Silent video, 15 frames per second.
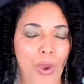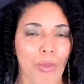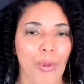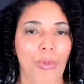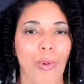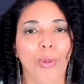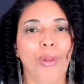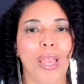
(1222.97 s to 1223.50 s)
We
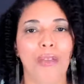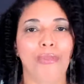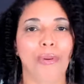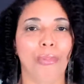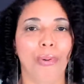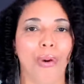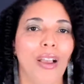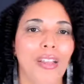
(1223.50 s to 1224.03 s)
won't have a
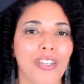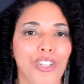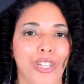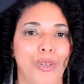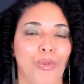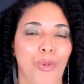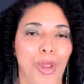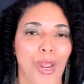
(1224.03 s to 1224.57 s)

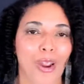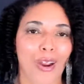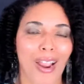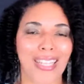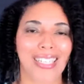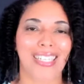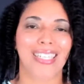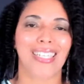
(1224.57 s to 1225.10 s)
project where I
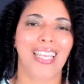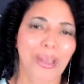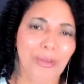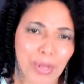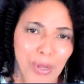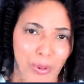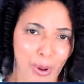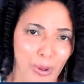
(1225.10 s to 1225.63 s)
say I
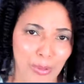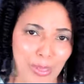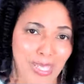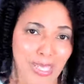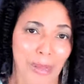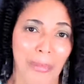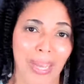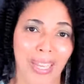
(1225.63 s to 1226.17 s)
want to work with
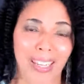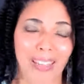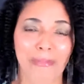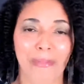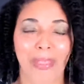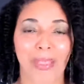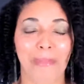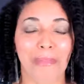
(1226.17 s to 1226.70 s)
somebody,
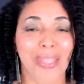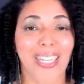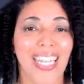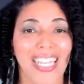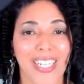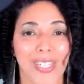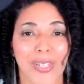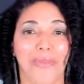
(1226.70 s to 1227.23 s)
but then I
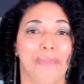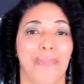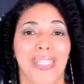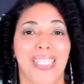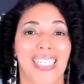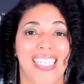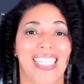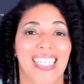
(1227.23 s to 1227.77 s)
get too
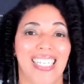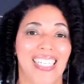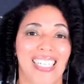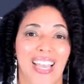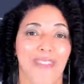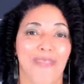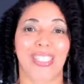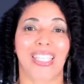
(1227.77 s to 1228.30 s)
busy because
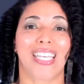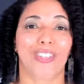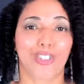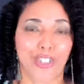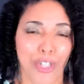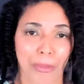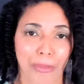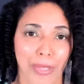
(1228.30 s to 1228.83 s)
everything else
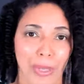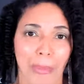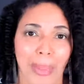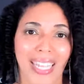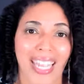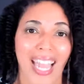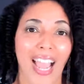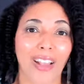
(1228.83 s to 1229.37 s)
jumps on my
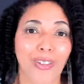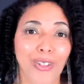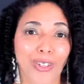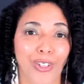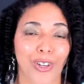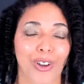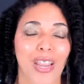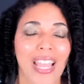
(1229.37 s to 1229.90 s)

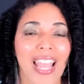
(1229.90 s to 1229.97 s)
calendar.